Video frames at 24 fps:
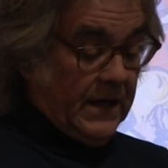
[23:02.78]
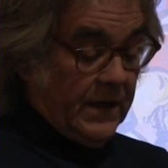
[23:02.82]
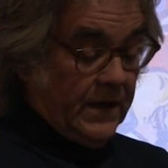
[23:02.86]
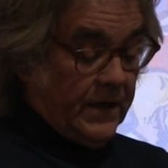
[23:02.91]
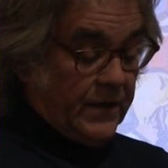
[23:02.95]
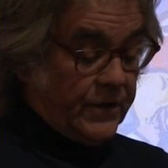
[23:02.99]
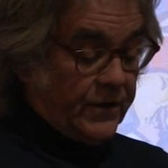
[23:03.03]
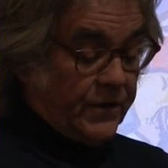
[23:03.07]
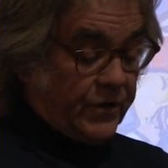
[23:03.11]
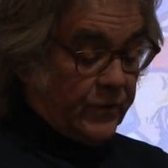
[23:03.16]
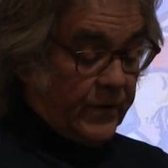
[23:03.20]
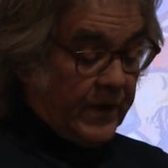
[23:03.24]

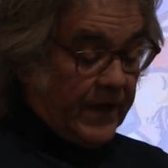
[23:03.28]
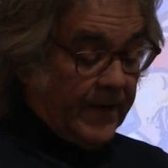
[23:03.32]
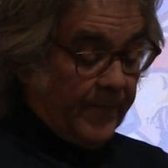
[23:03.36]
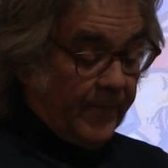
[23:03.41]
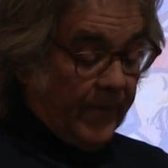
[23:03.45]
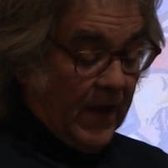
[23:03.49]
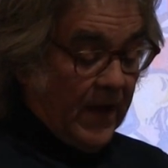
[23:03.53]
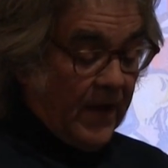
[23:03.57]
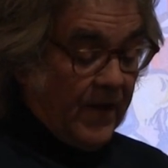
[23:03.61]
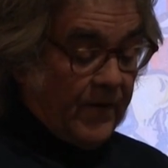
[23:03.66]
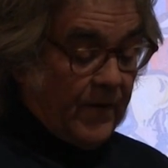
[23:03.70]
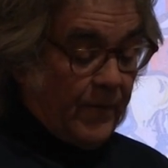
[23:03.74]
industry,
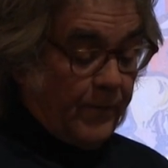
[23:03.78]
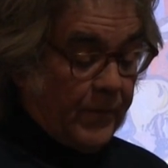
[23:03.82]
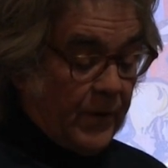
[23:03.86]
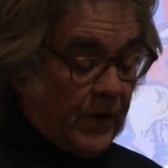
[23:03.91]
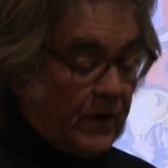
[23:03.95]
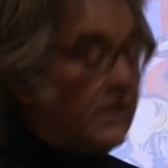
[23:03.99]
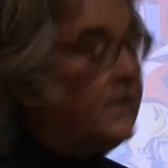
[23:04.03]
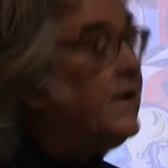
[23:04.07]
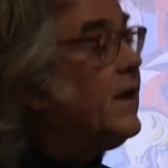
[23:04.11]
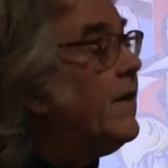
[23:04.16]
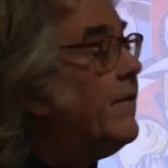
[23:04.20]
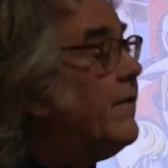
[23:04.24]
the
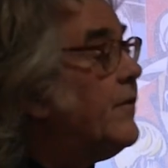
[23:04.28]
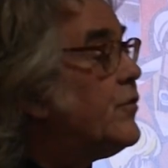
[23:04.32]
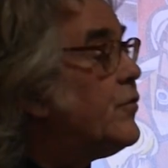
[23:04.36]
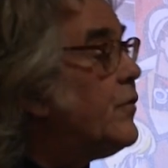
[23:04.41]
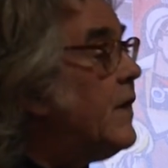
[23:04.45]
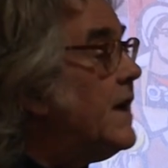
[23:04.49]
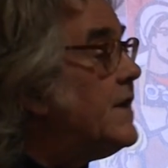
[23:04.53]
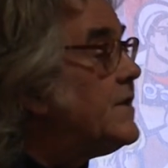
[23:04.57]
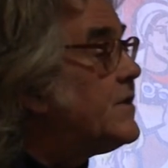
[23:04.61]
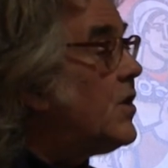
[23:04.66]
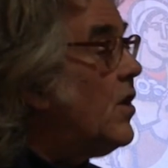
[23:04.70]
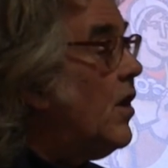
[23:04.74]
building of a
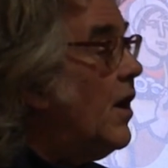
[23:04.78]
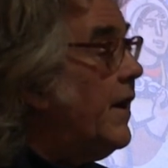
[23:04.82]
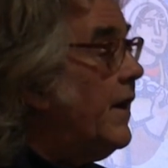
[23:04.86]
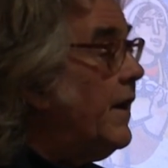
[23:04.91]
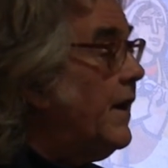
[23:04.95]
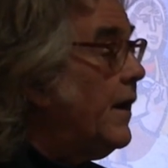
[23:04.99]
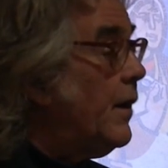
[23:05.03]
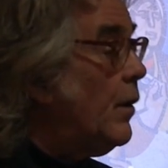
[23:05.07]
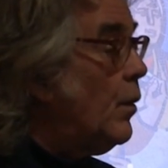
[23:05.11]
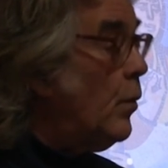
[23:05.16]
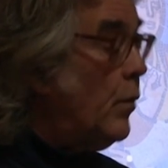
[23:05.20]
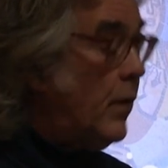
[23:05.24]

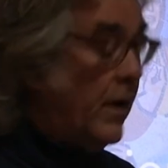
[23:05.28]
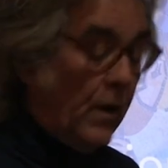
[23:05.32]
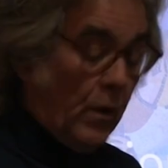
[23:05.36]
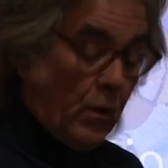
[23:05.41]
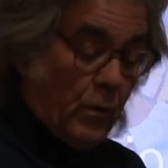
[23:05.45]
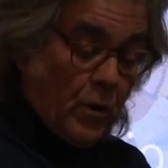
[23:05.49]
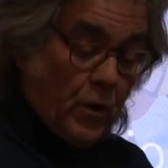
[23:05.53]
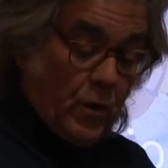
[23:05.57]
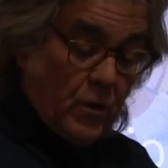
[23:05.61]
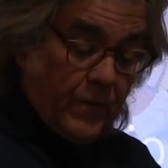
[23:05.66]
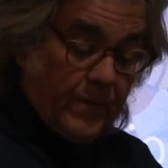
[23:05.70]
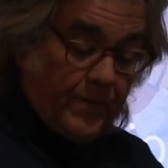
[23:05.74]
transcontinental
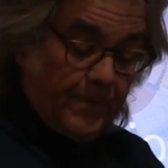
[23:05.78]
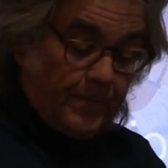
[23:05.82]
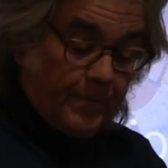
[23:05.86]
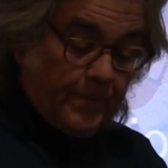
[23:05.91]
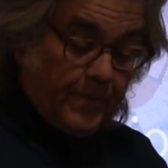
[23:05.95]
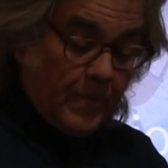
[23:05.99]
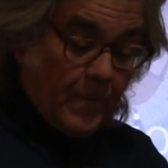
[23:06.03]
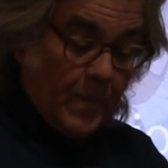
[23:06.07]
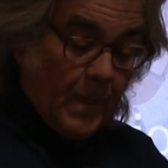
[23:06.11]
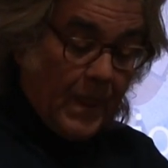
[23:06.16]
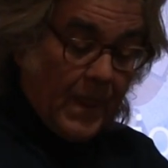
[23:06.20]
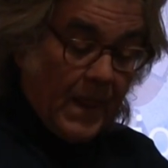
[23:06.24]
railroad,
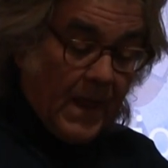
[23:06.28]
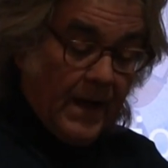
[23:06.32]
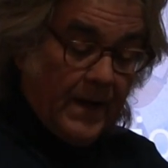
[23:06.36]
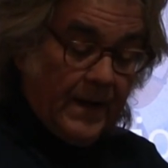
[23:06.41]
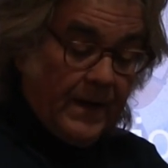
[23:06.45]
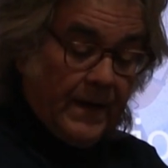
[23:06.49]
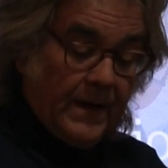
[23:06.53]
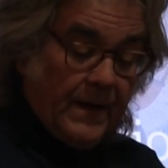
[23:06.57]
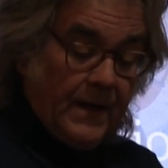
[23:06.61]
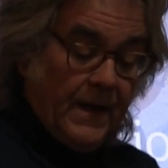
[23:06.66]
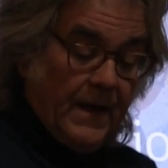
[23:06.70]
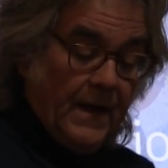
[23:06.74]

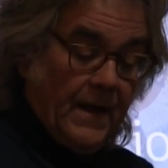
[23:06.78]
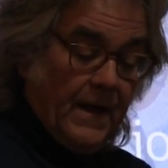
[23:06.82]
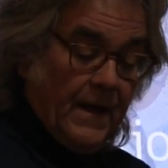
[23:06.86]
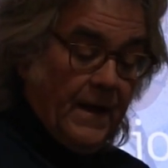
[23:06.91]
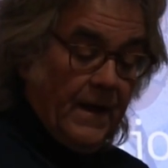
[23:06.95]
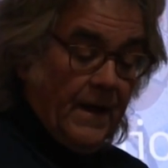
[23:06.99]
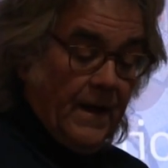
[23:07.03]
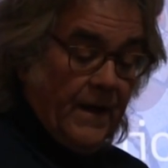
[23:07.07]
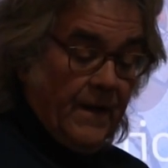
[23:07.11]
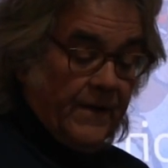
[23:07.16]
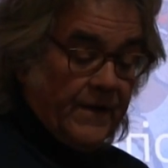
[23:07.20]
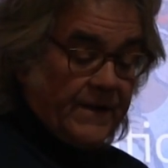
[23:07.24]

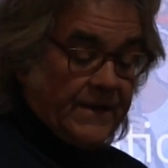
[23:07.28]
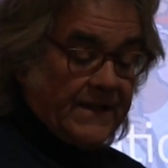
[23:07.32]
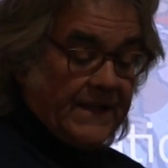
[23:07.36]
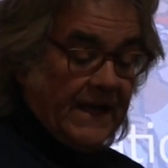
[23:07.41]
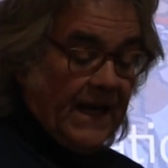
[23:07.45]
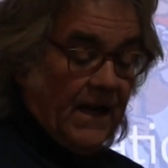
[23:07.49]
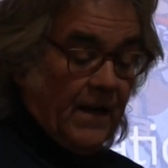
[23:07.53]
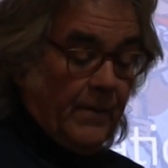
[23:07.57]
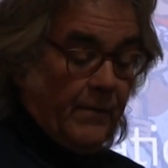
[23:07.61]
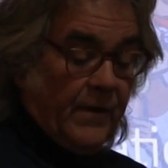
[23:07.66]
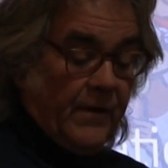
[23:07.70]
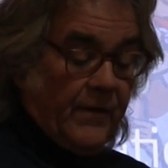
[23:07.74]
the
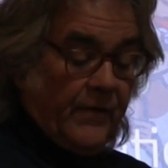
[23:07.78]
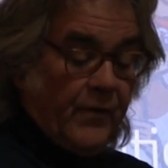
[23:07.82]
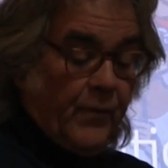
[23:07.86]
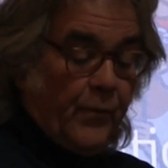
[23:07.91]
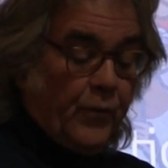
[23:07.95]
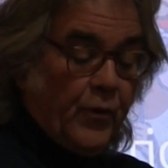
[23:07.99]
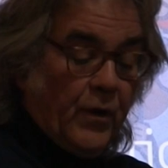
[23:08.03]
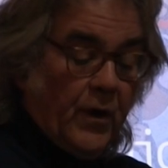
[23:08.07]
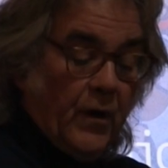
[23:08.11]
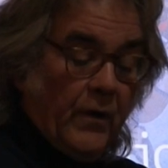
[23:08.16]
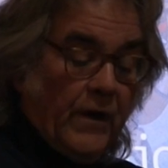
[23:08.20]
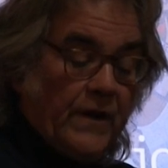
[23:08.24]
settlement of the
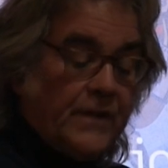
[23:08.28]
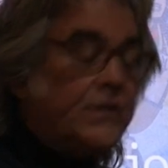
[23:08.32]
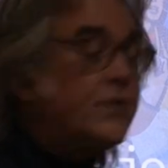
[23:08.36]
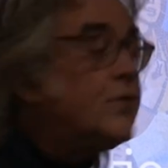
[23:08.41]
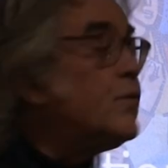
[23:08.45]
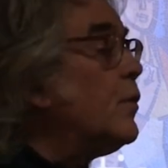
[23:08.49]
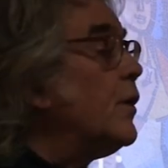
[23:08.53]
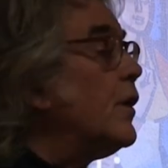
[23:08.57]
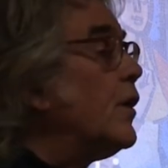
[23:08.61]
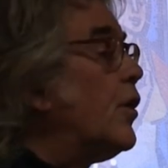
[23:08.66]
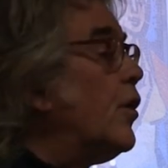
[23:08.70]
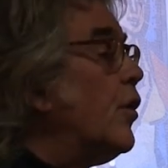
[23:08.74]
prairies
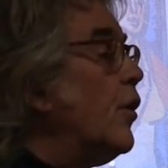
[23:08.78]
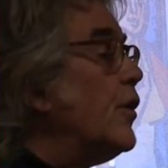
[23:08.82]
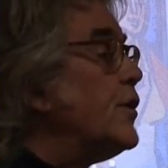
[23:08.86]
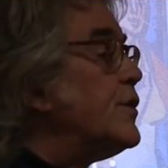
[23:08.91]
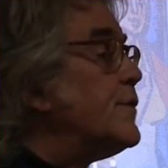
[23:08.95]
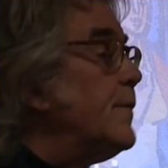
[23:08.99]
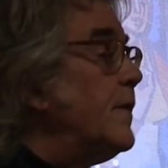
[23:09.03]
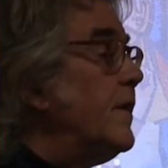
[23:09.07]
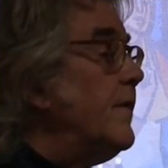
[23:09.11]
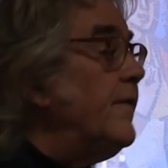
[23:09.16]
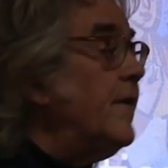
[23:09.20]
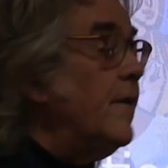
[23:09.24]
through
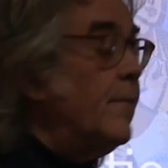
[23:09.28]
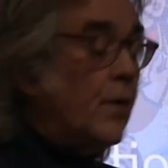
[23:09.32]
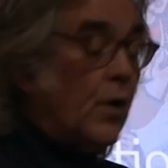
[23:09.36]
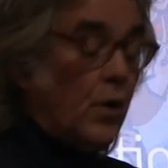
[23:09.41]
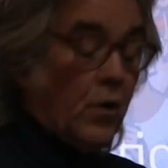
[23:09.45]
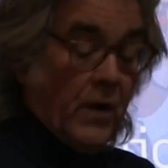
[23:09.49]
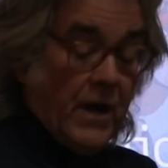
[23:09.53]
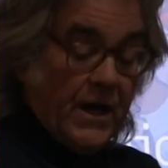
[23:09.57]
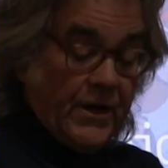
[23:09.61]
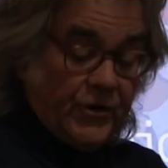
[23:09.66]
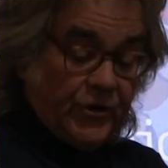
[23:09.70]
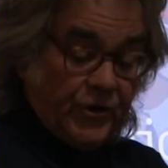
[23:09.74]
encouragement of
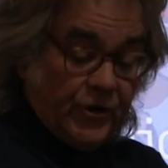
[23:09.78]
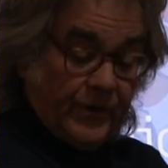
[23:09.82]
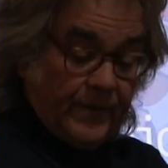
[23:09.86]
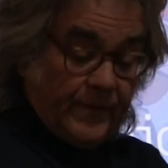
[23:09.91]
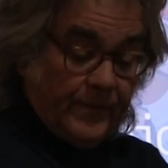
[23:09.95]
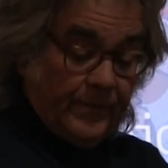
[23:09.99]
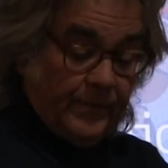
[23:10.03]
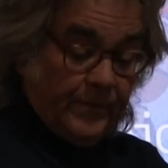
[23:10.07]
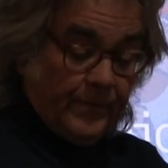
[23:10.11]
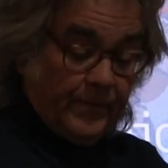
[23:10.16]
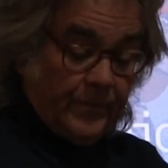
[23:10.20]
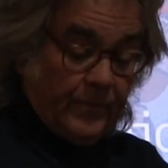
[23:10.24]

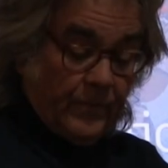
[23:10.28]
immigration.